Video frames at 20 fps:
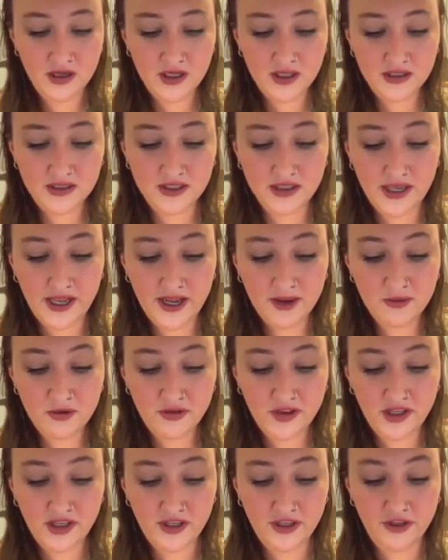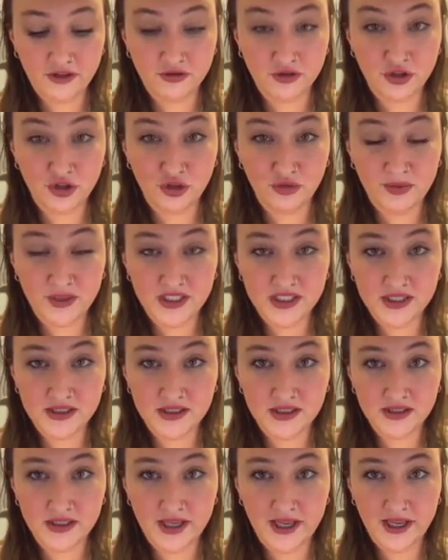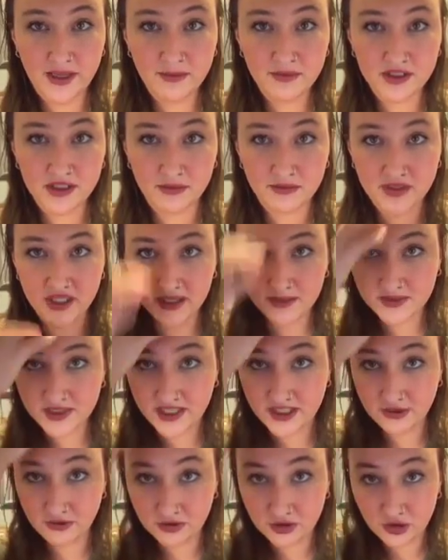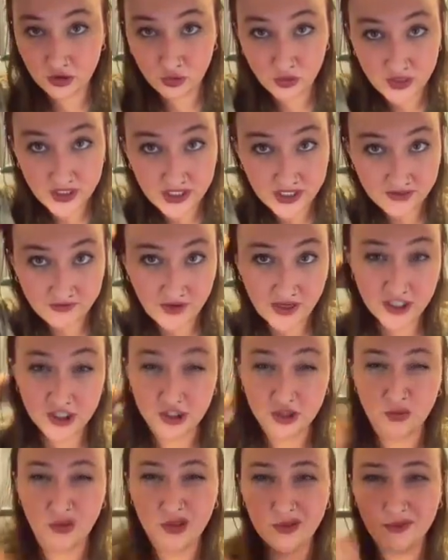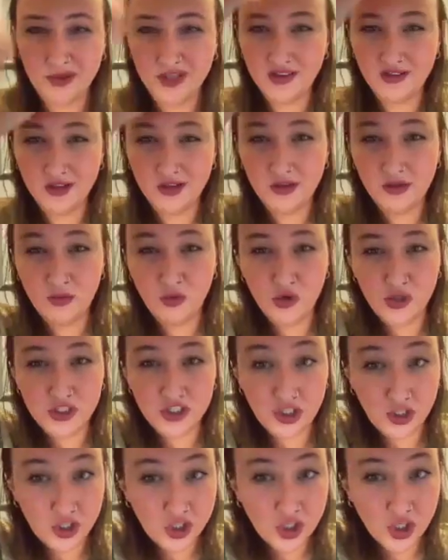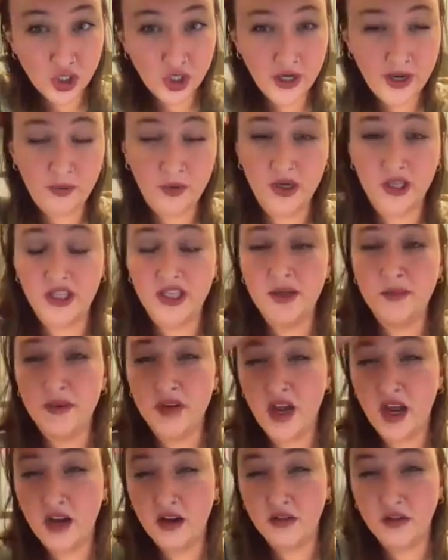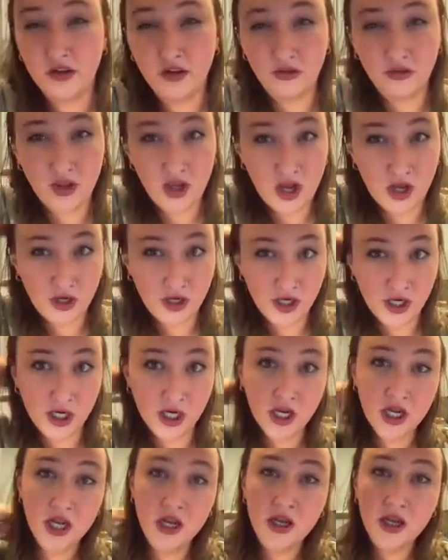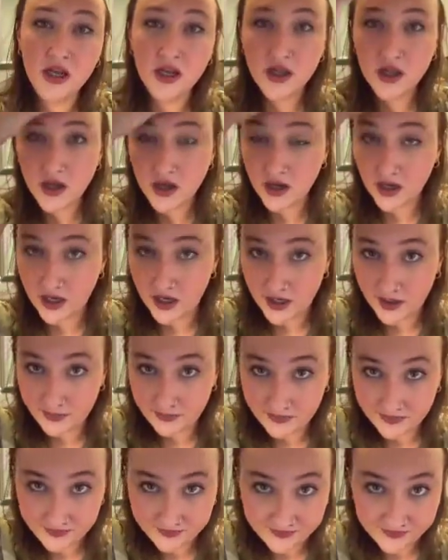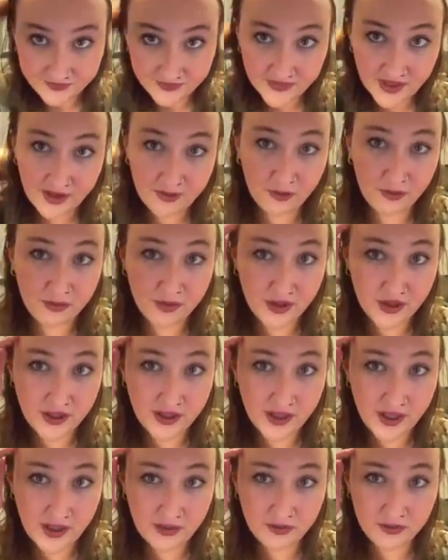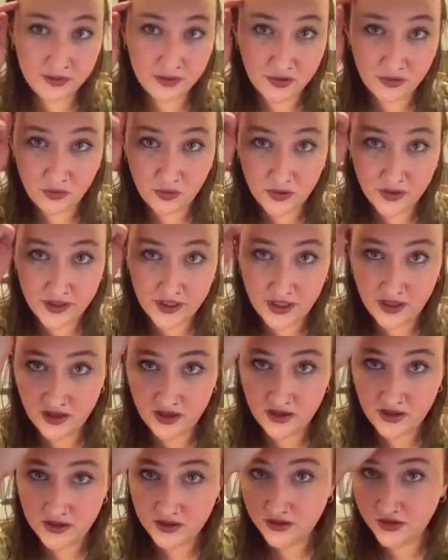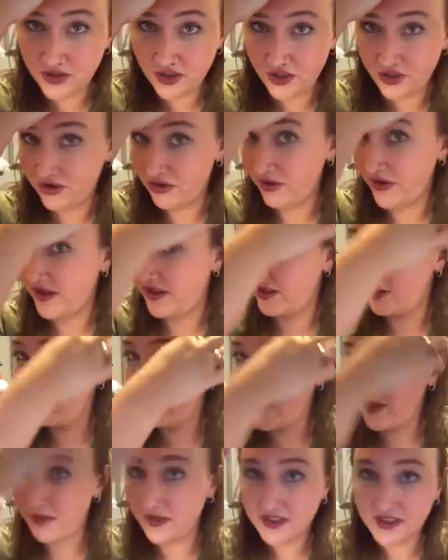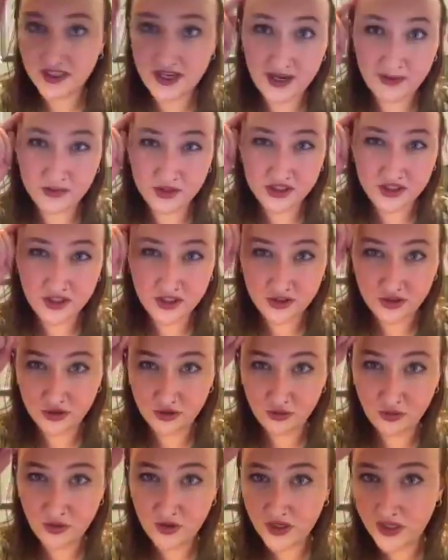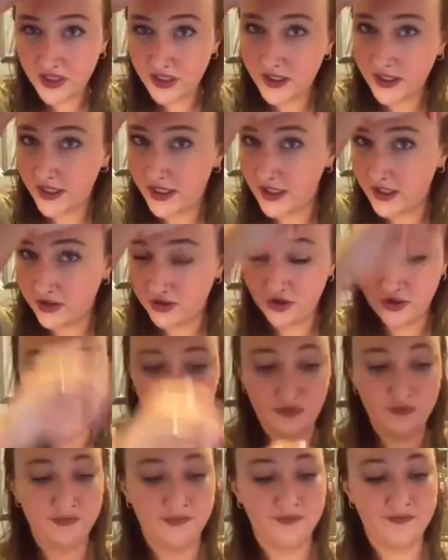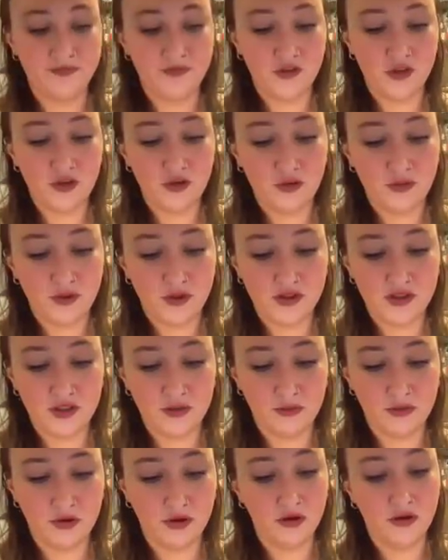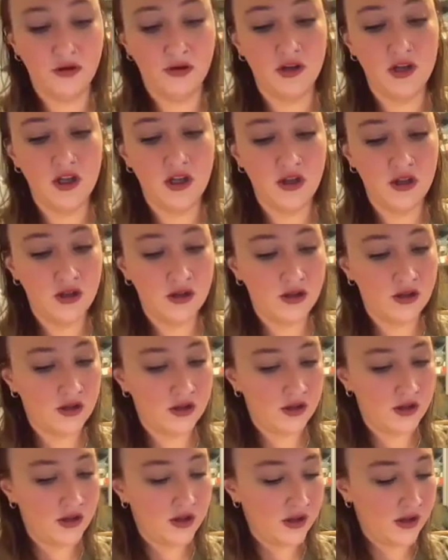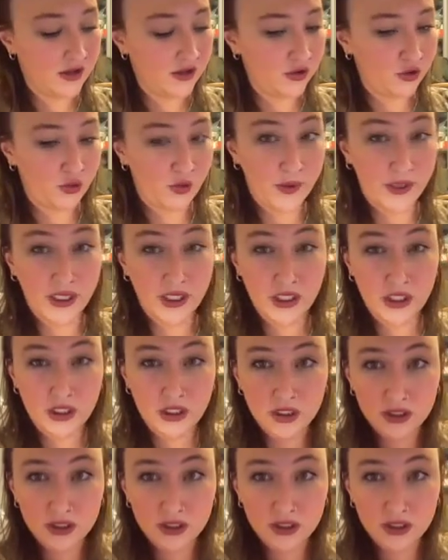Today I'm only going to use 2 pieces of tape. Sometimes I use 3 if I just want to be a little more secure. I want to keep it on a little longer. I would put 1, 2, and 3, but today I'm just going to do 1 and 2. Super simple, quick.